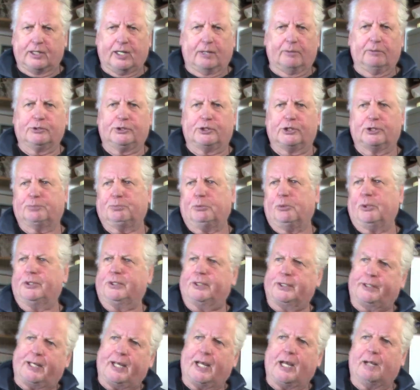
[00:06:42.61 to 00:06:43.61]
I would just point
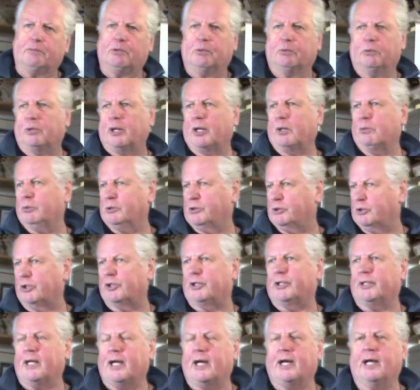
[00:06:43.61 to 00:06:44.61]
the camera at what I was
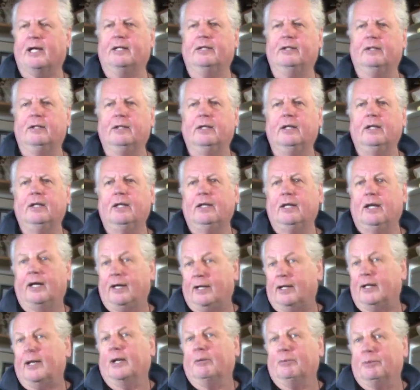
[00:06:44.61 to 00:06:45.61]
looking at,
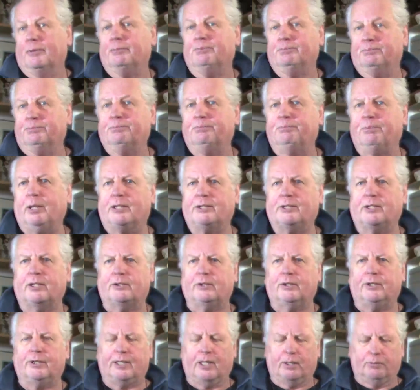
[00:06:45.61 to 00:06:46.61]
and I would
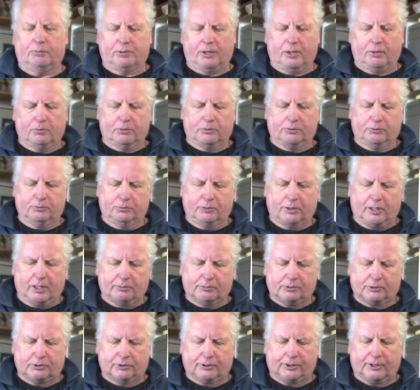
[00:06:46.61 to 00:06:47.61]
basically get what I
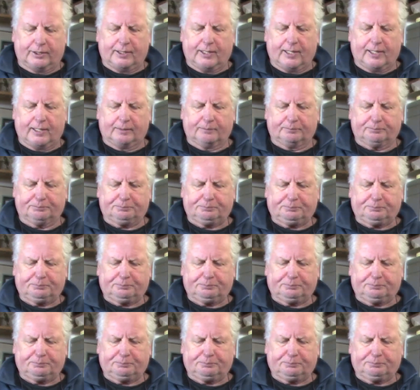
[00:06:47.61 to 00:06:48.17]
was looking at.